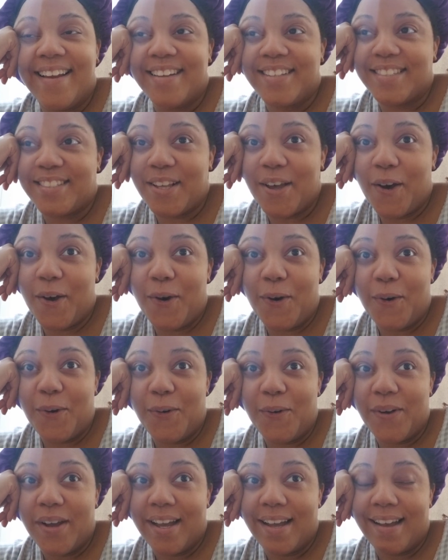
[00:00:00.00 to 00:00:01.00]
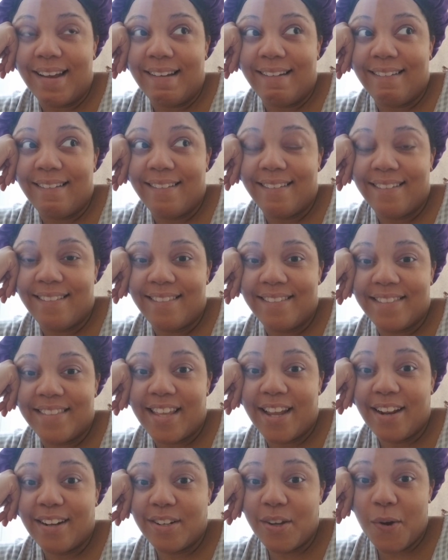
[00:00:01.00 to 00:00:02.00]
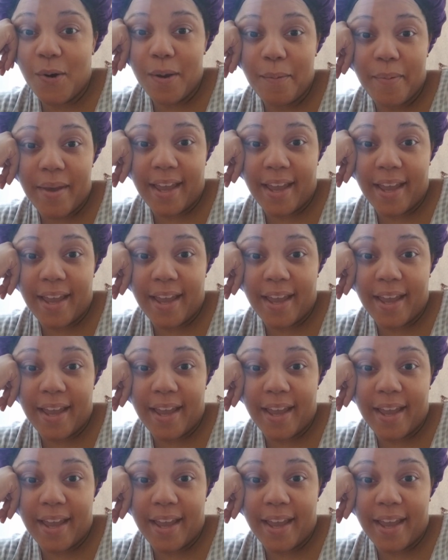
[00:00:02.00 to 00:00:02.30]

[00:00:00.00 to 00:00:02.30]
So they're going